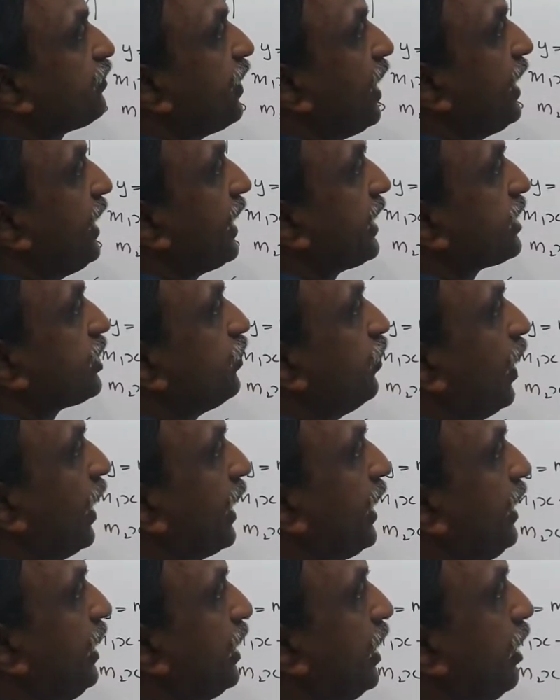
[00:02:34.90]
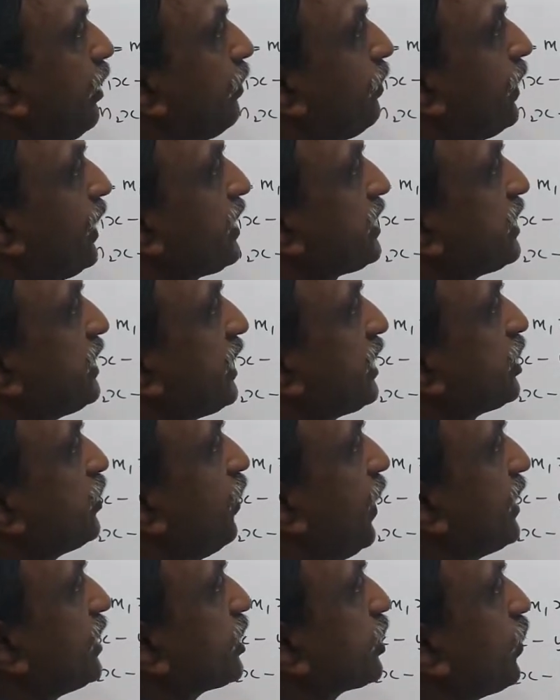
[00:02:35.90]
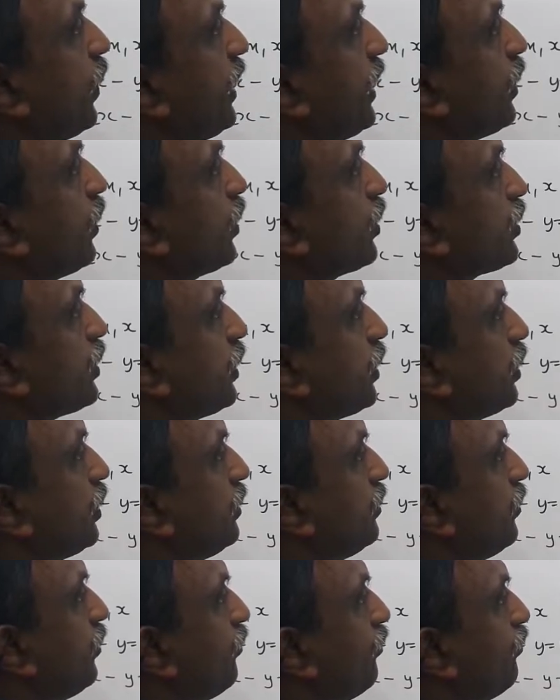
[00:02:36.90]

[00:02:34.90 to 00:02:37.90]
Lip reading: 5xy plus 6y square equal to 0.